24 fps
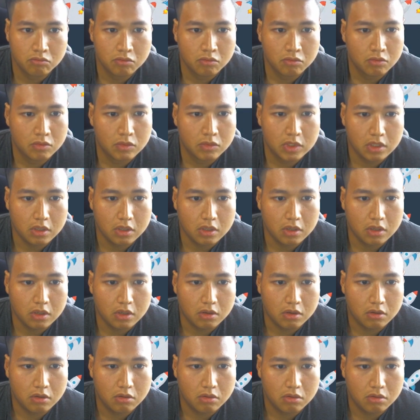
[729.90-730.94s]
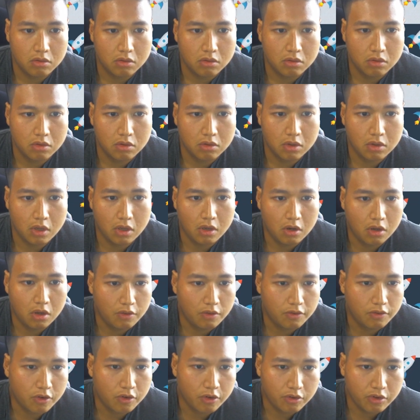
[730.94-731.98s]
say a lot of
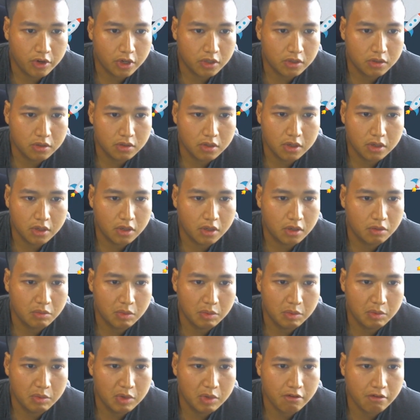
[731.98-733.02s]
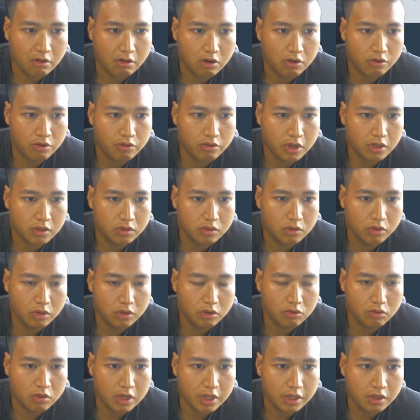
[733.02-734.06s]
contracts, like maybe 100 contracts, so you'll
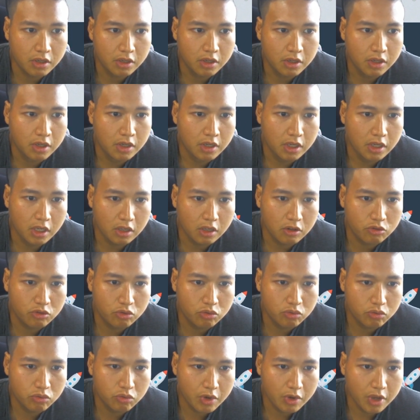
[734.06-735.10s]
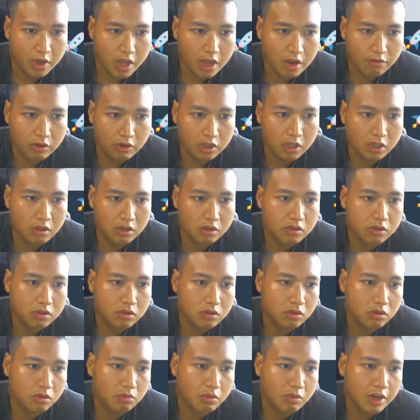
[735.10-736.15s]
like eat through everything. So
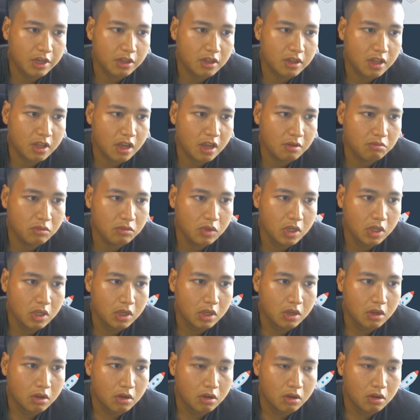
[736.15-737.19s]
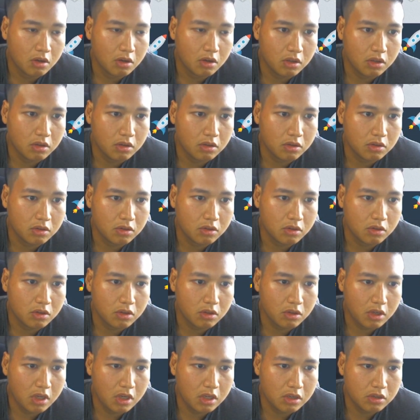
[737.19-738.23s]
by the time it
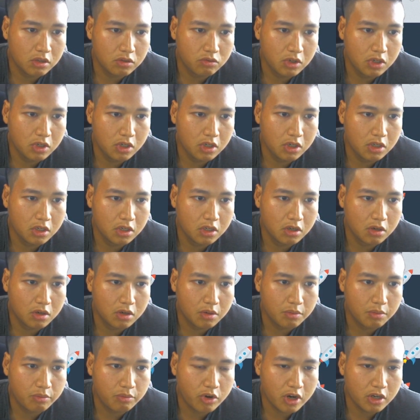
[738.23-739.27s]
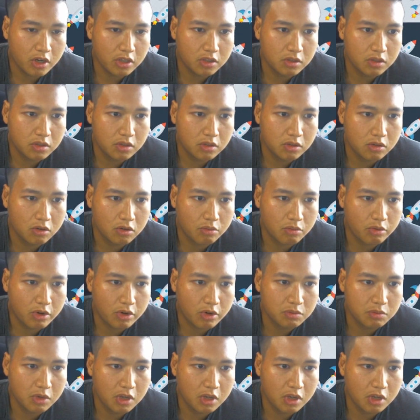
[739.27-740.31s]
gets triggered, your price
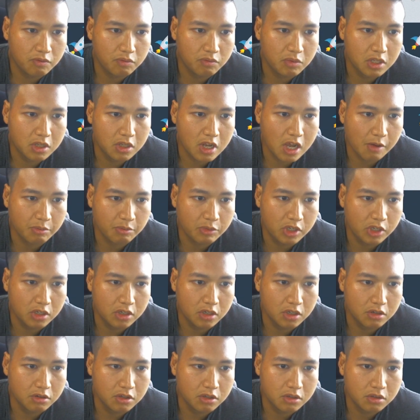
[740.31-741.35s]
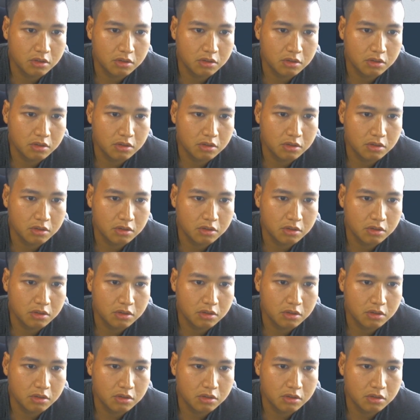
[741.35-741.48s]
may have been up here already,